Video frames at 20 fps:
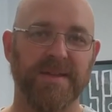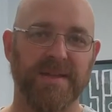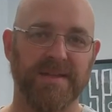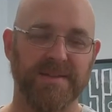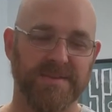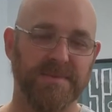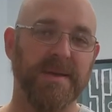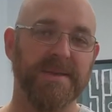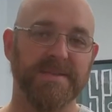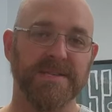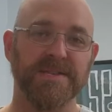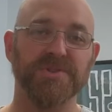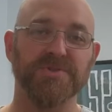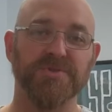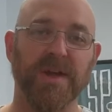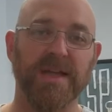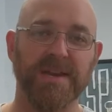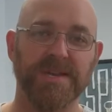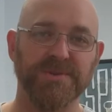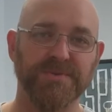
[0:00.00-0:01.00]
so basically
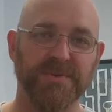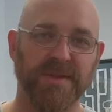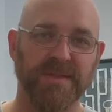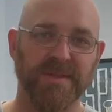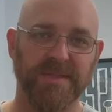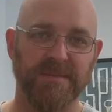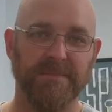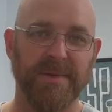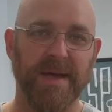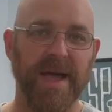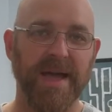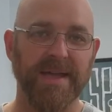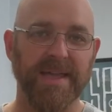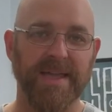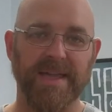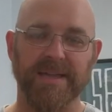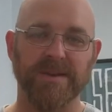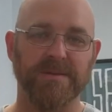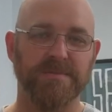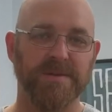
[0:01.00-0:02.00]
drainage rather than
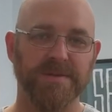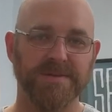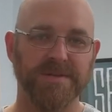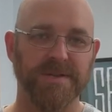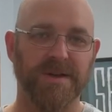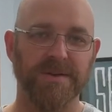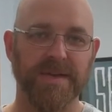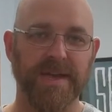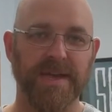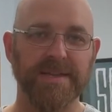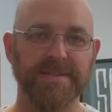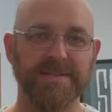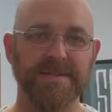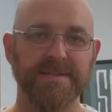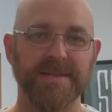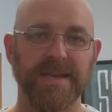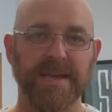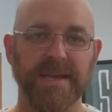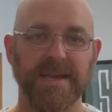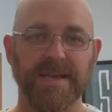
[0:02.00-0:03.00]
packing in almost all
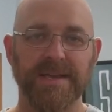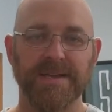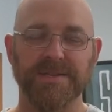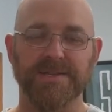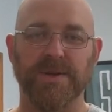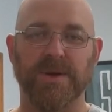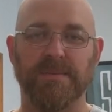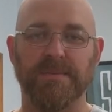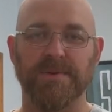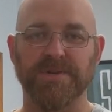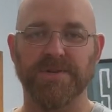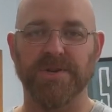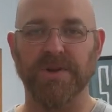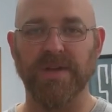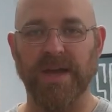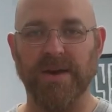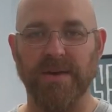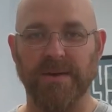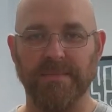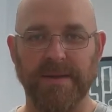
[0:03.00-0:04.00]
cases. So I'm going to show
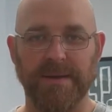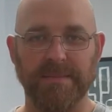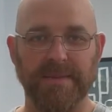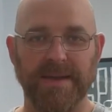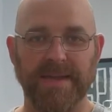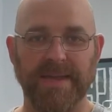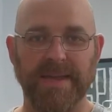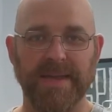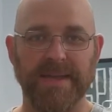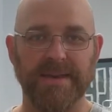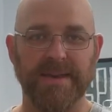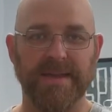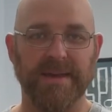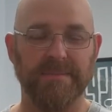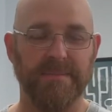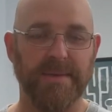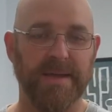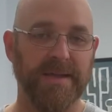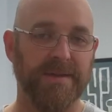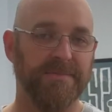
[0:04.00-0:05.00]
you how I make my kit. I
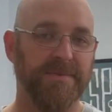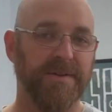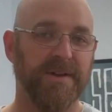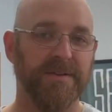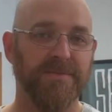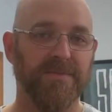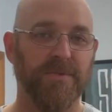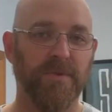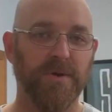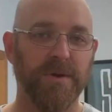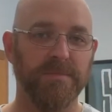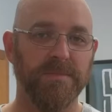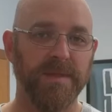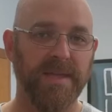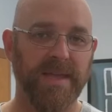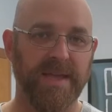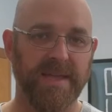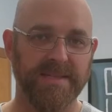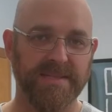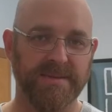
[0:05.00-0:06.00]
make it very
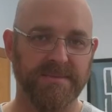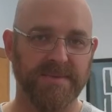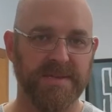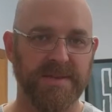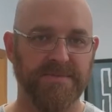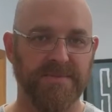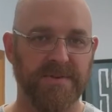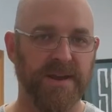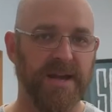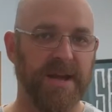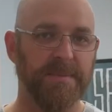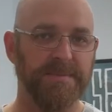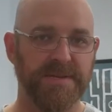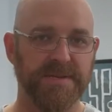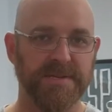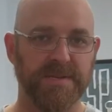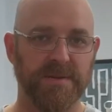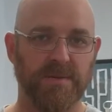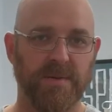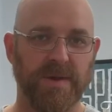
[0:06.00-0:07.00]
affordably and some of the different
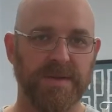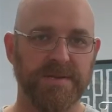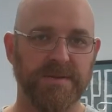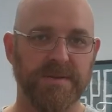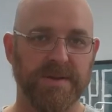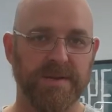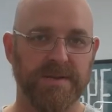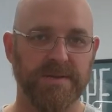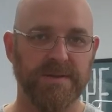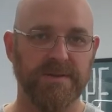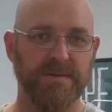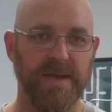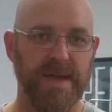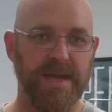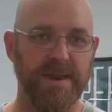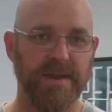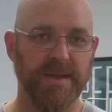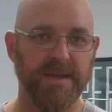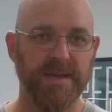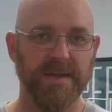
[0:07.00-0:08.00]
options and ways you can do
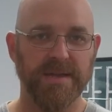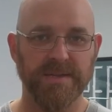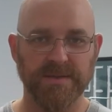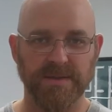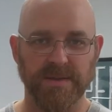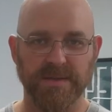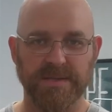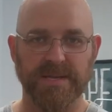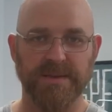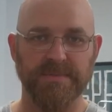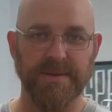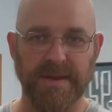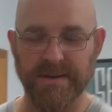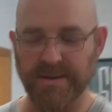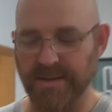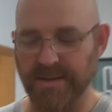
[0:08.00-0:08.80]
that. So let's come down